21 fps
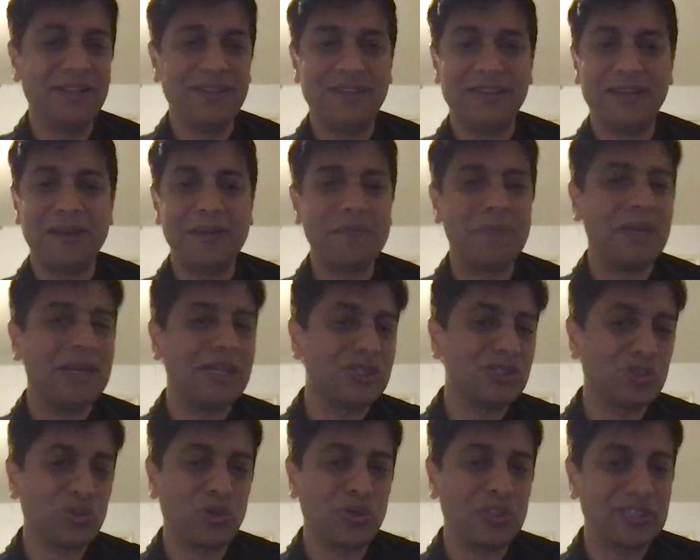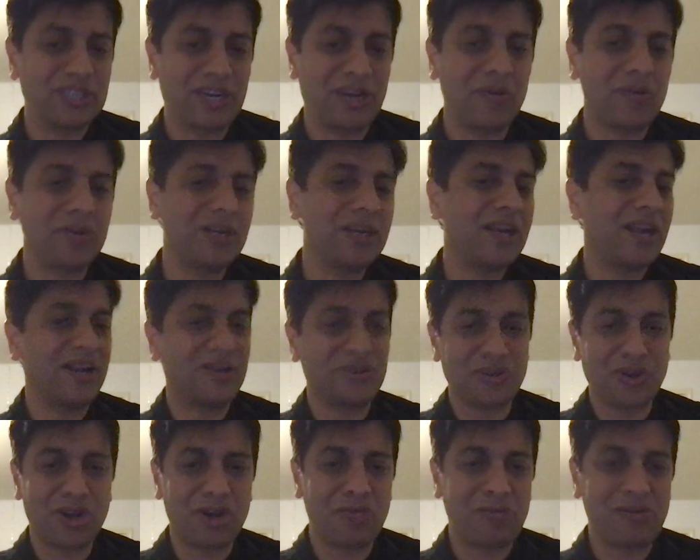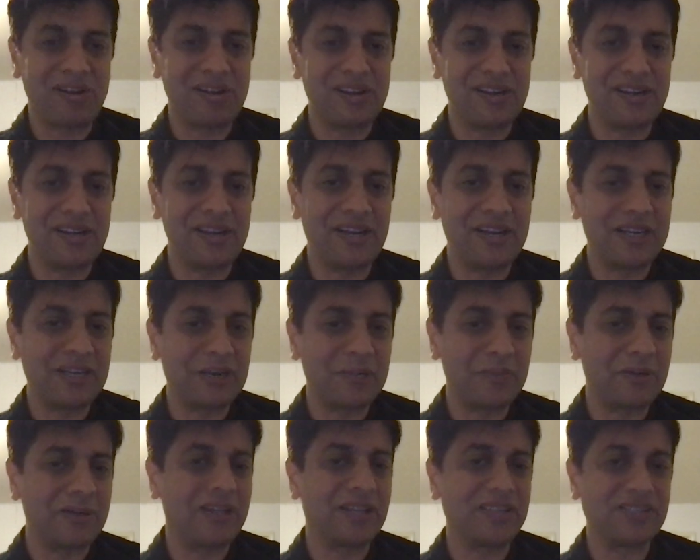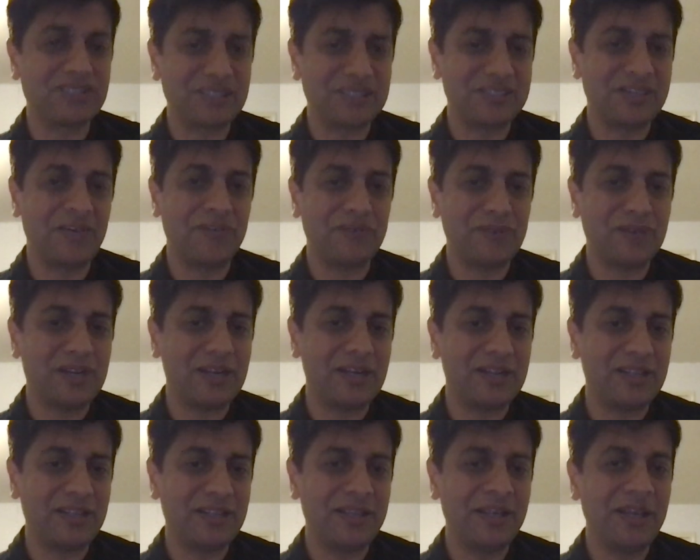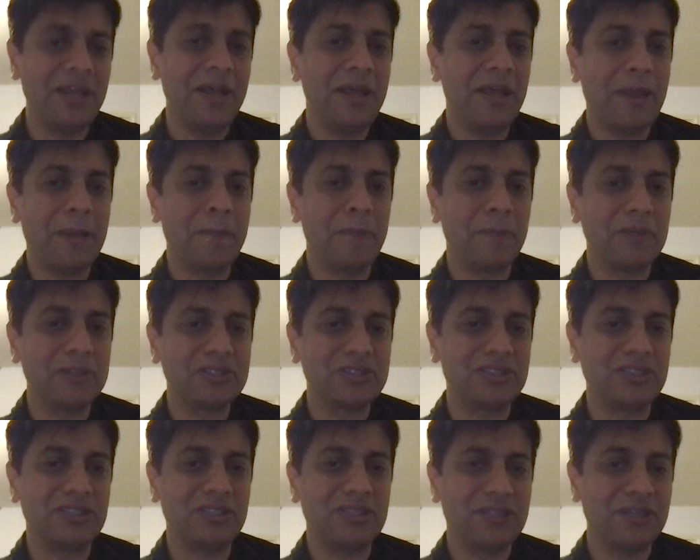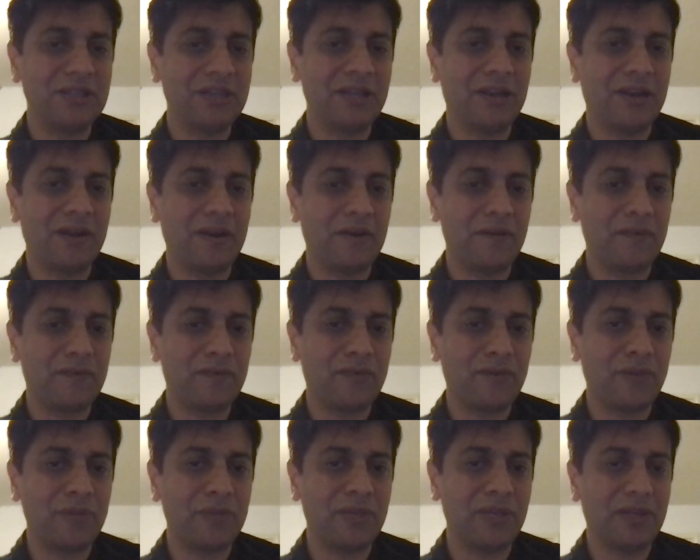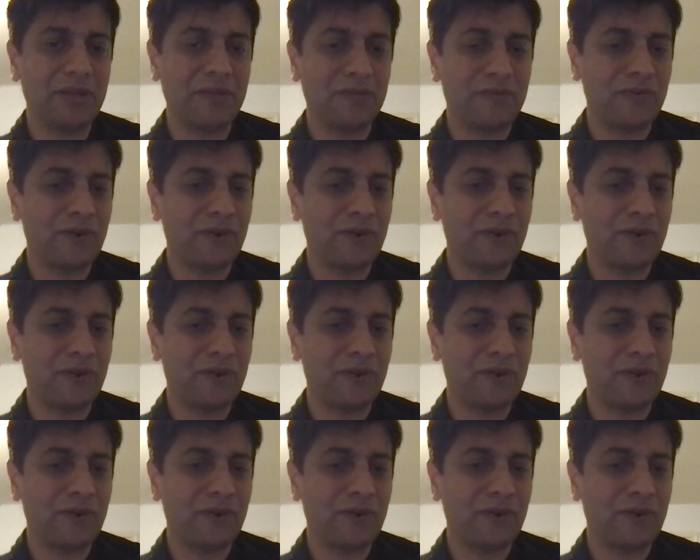There are many stories around it. I'll talk about it a little later, but that's definitely a must see from a